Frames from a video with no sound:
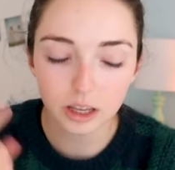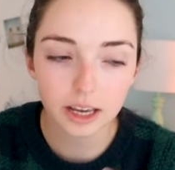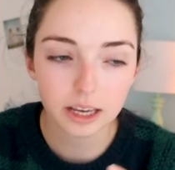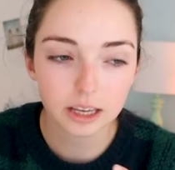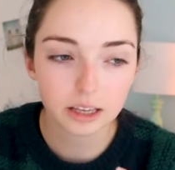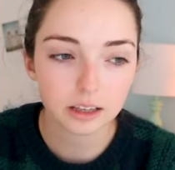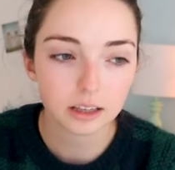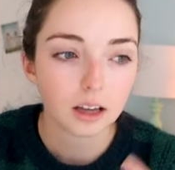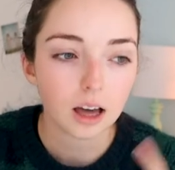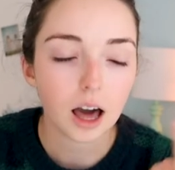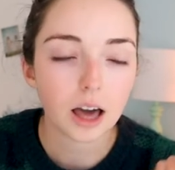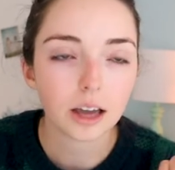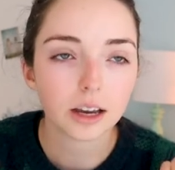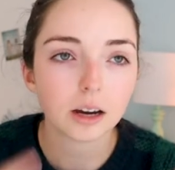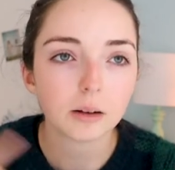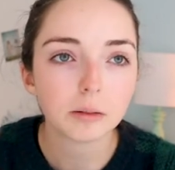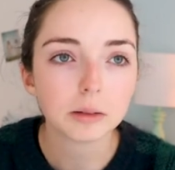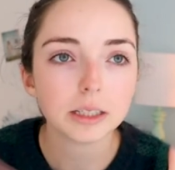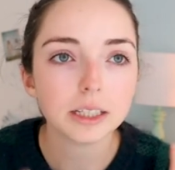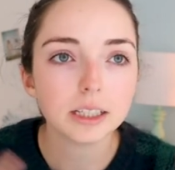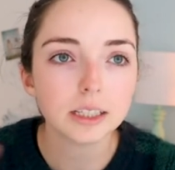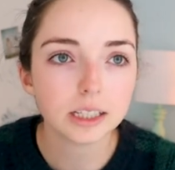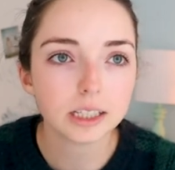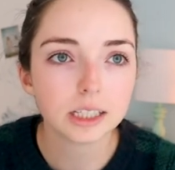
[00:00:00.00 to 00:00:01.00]
I got
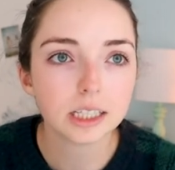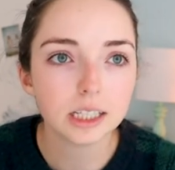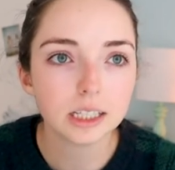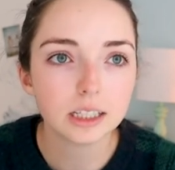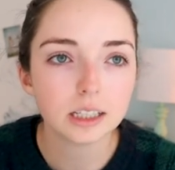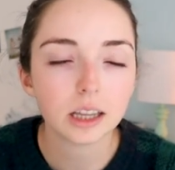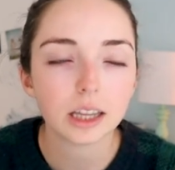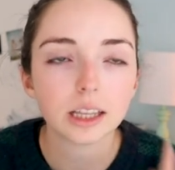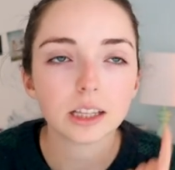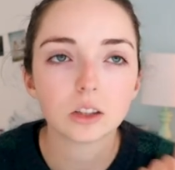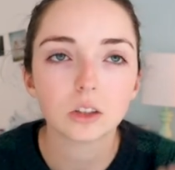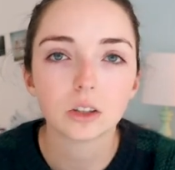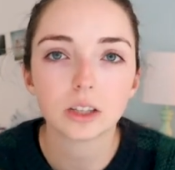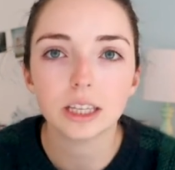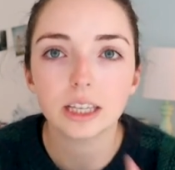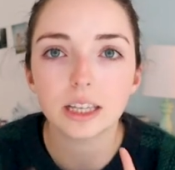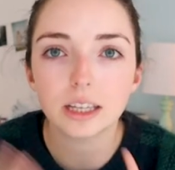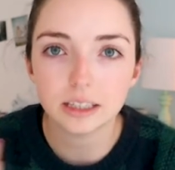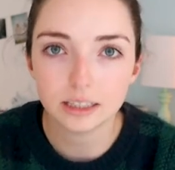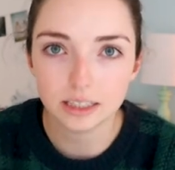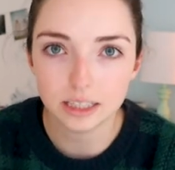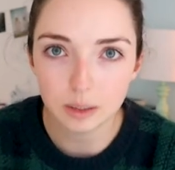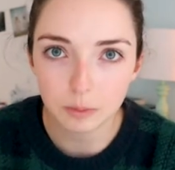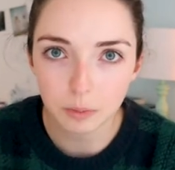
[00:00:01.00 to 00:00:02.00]
really addicted to looking
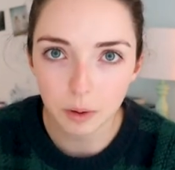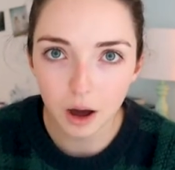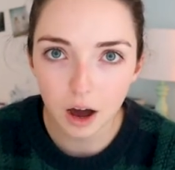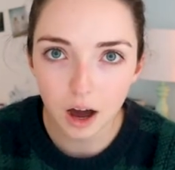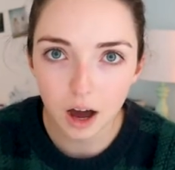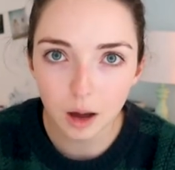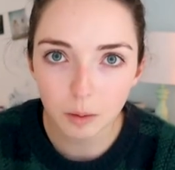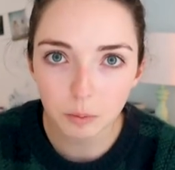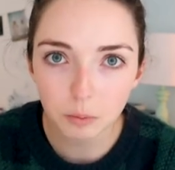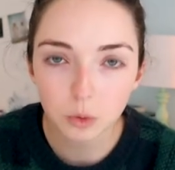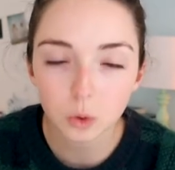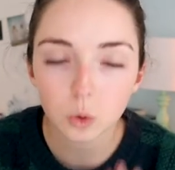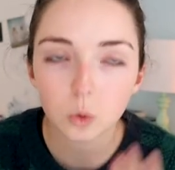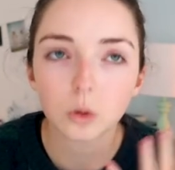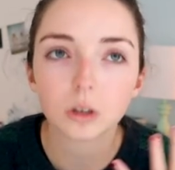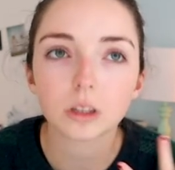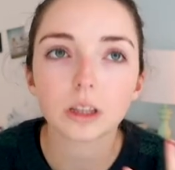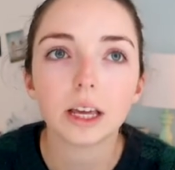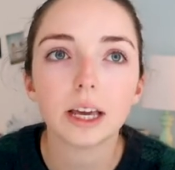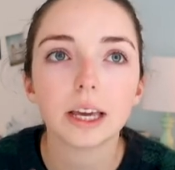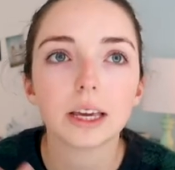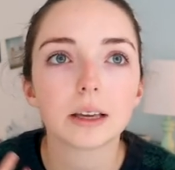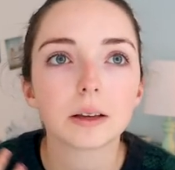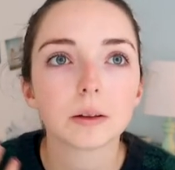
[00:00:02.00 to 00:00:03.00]
at Depop or
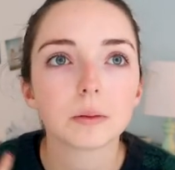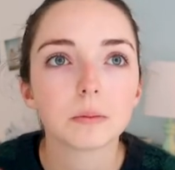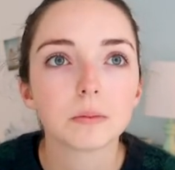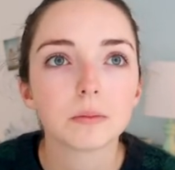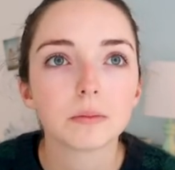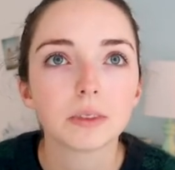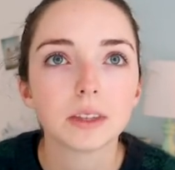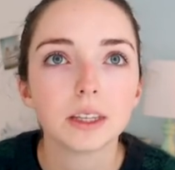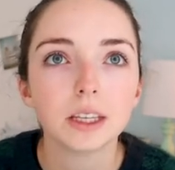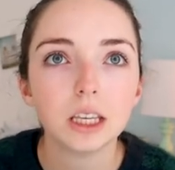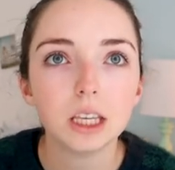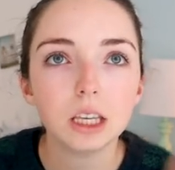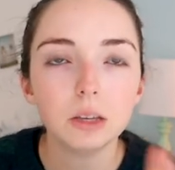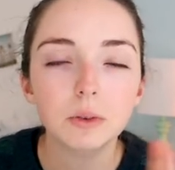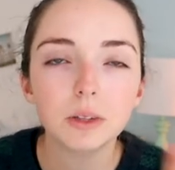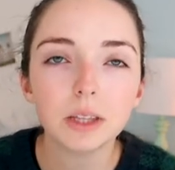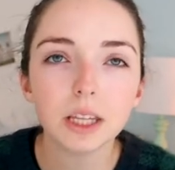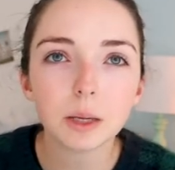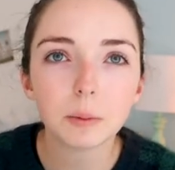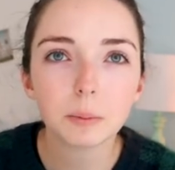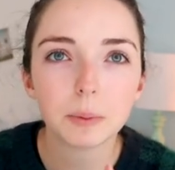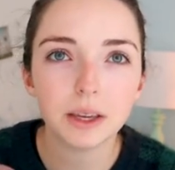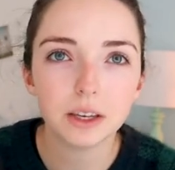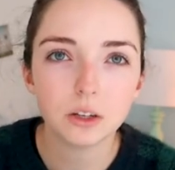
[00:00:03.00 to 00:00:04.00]
even
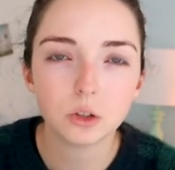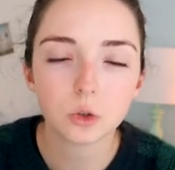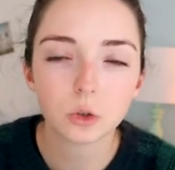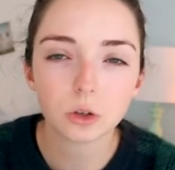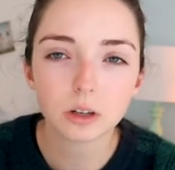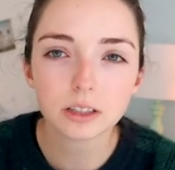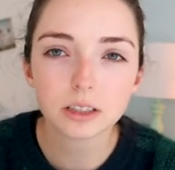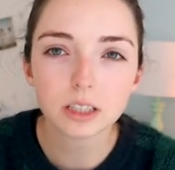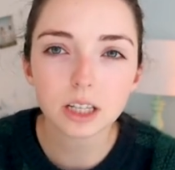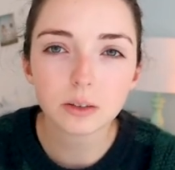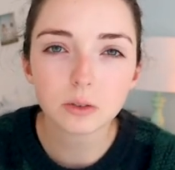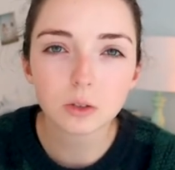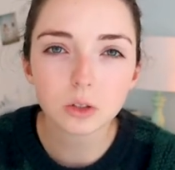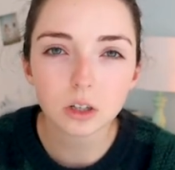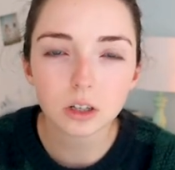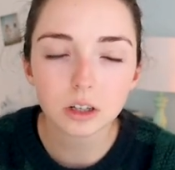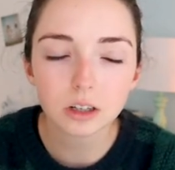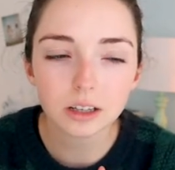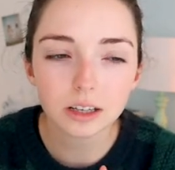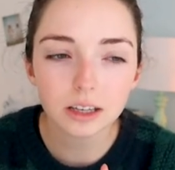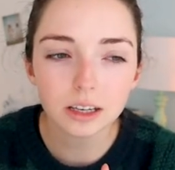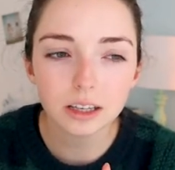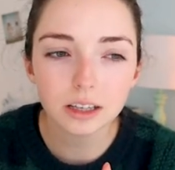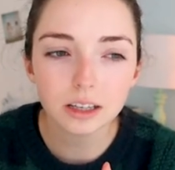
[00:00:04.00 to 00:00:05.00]
Pinterest. I've
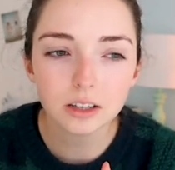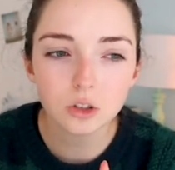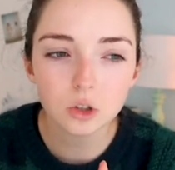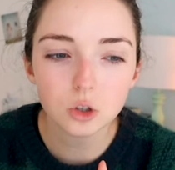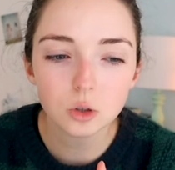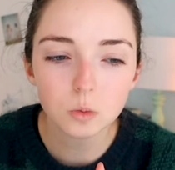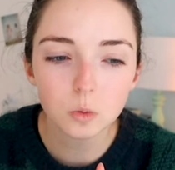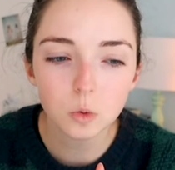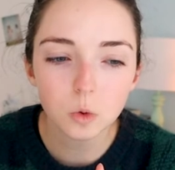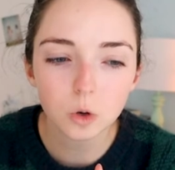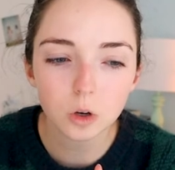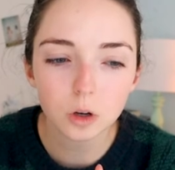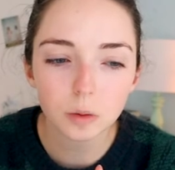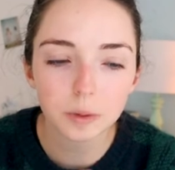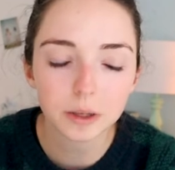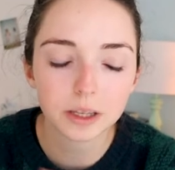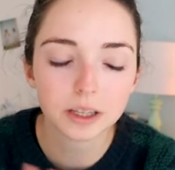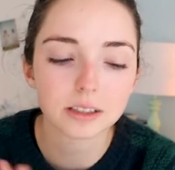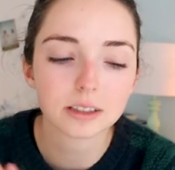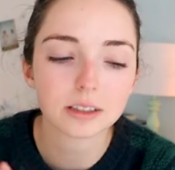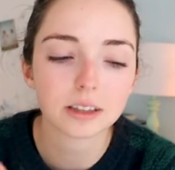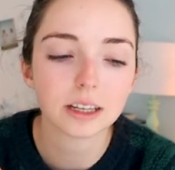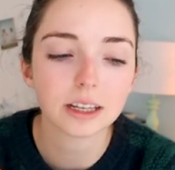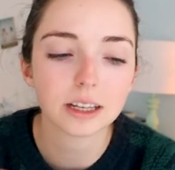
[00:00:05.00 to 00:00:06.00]
started getting into more
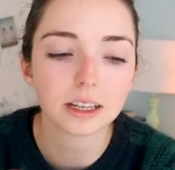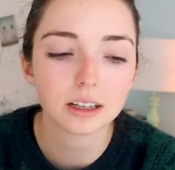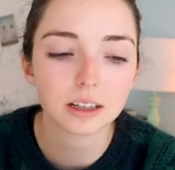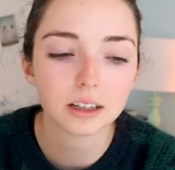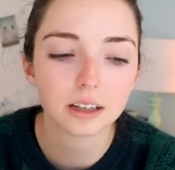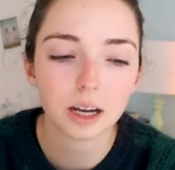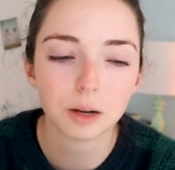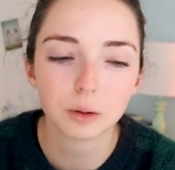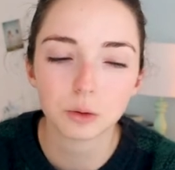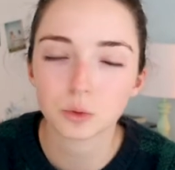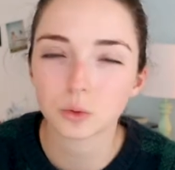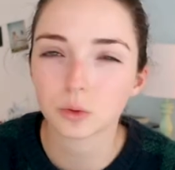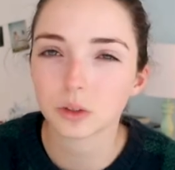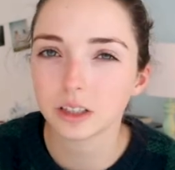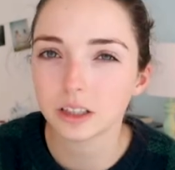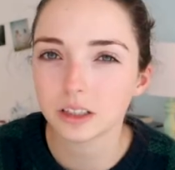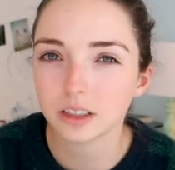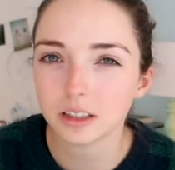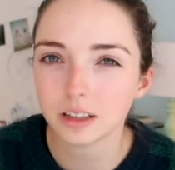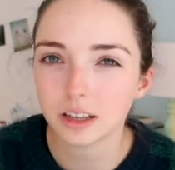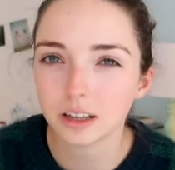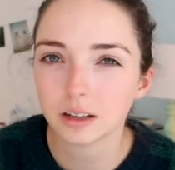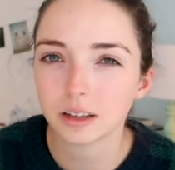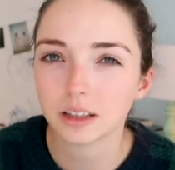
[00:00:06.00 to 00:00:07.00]
because I was really
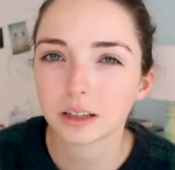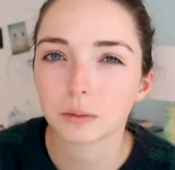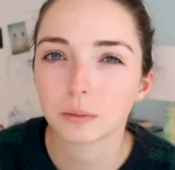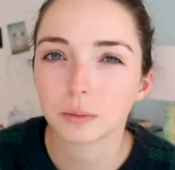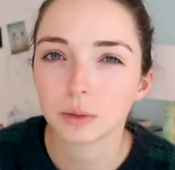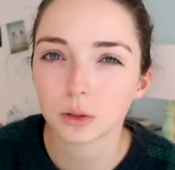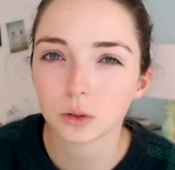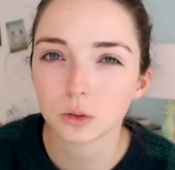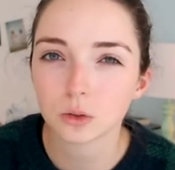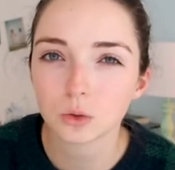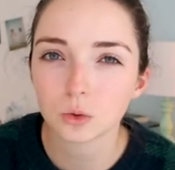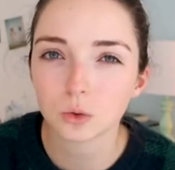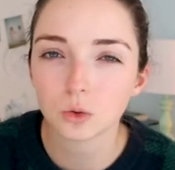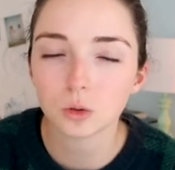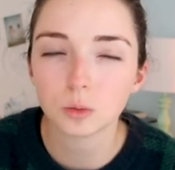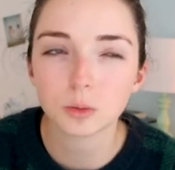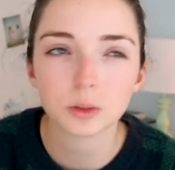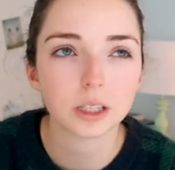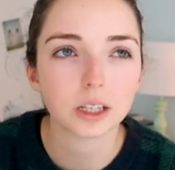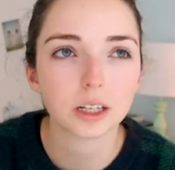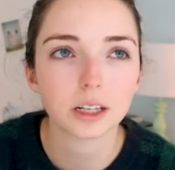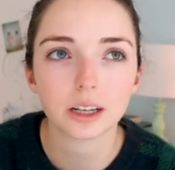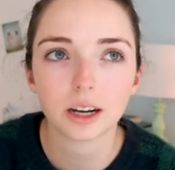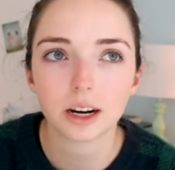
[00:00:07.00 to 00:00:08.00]
into that in middle school,
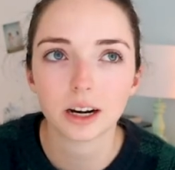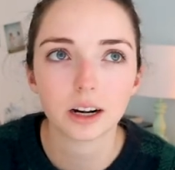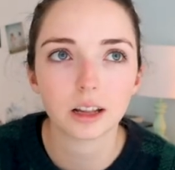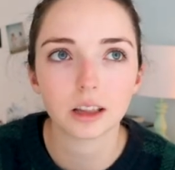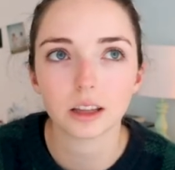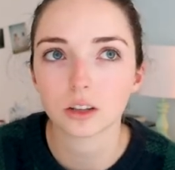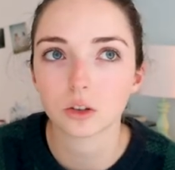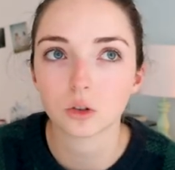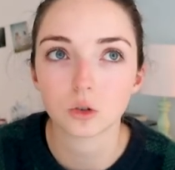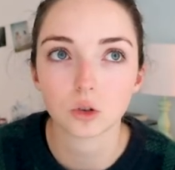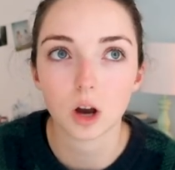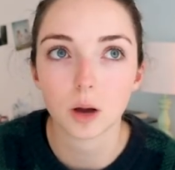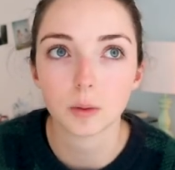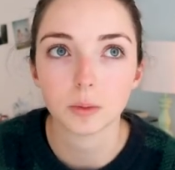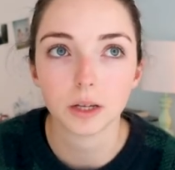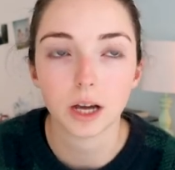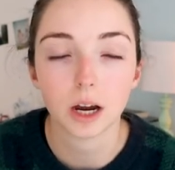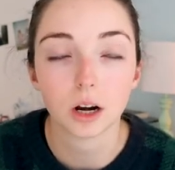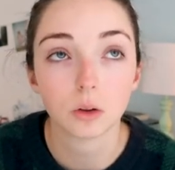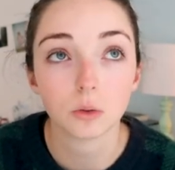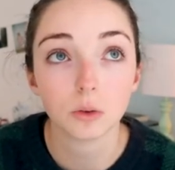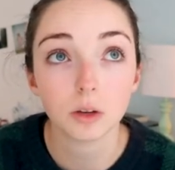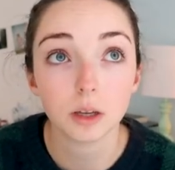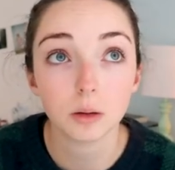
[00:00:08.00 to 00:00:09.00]
but then I kind of dropped
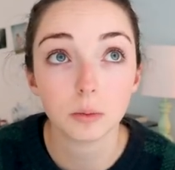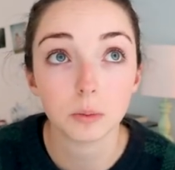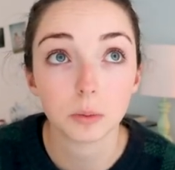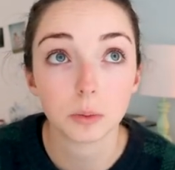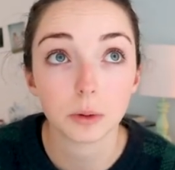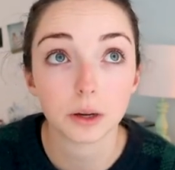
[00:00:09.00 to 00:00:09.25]
out of it.